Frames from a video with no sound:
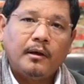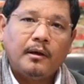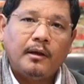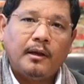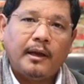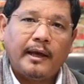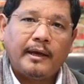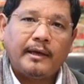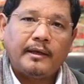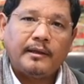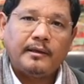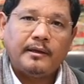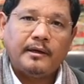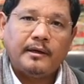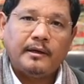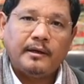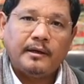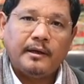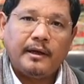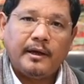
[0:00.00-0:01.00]
like in
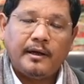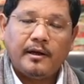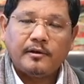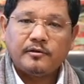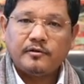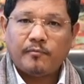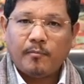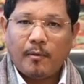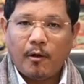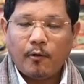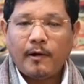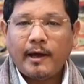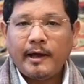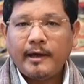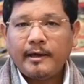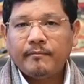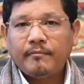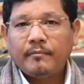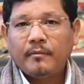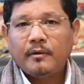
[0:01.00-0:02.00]
the areas of
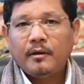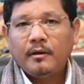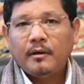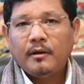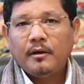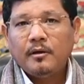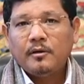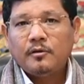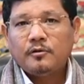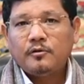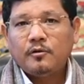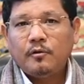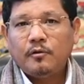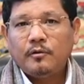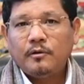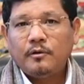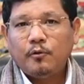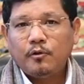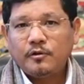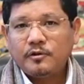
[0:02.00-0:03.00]
Mawlai. So
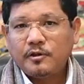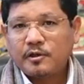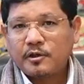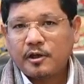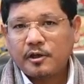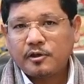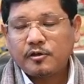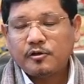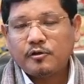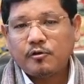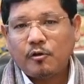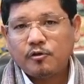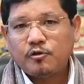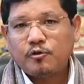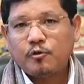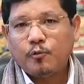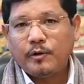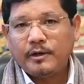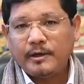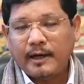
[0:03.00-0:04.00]
those discussions
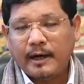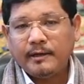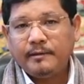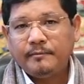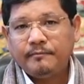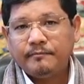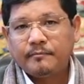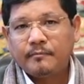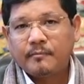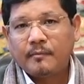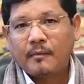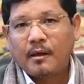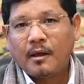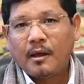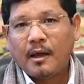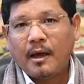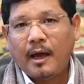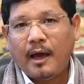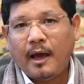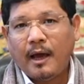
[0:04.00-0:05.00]
also were done
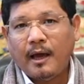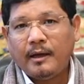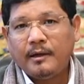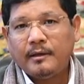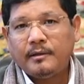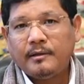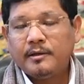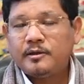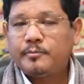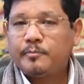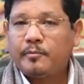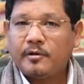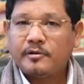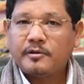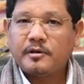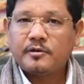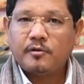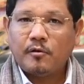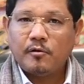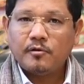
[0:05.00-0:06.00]
and this
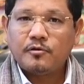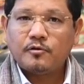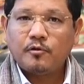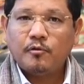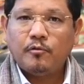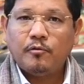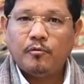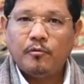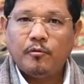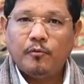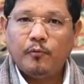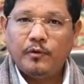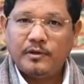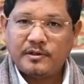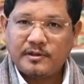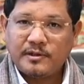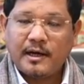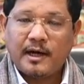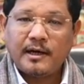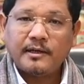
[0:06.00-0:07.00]
process also will
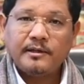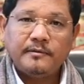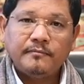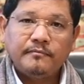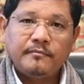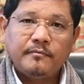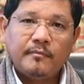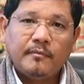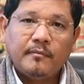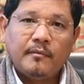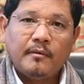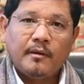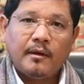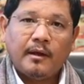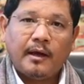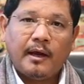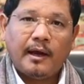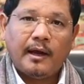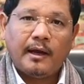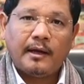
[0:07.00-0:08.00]
start.
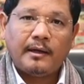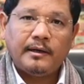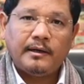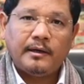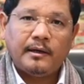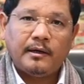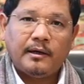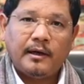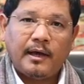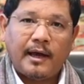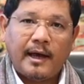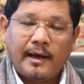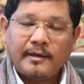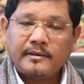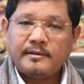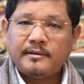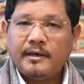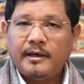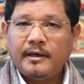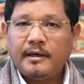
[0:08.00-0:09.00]
And uh,
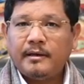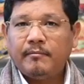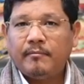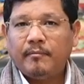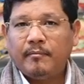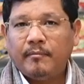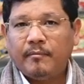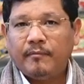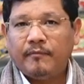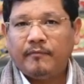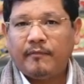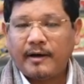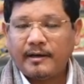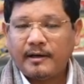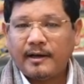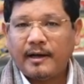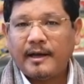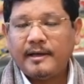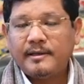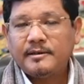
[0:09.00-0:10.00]
as they
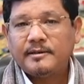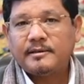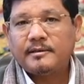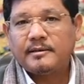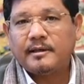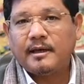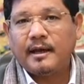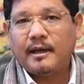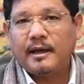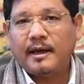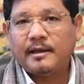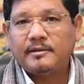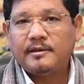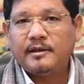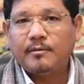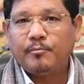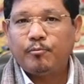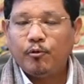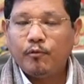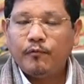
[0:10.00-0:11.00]
finalize and as
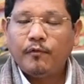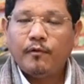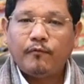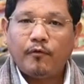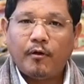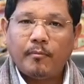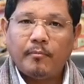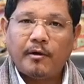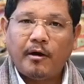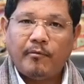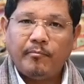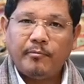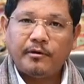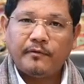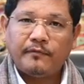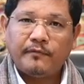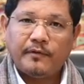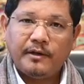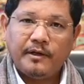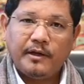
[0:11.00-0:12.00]
the approval from Government
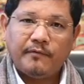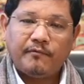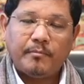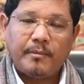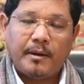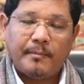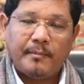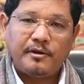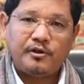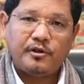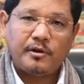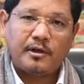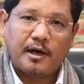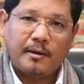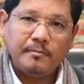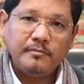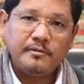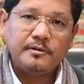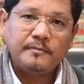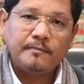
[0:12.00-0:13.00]
of India from MHA
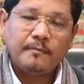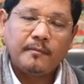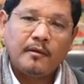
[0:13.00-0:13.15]
comes,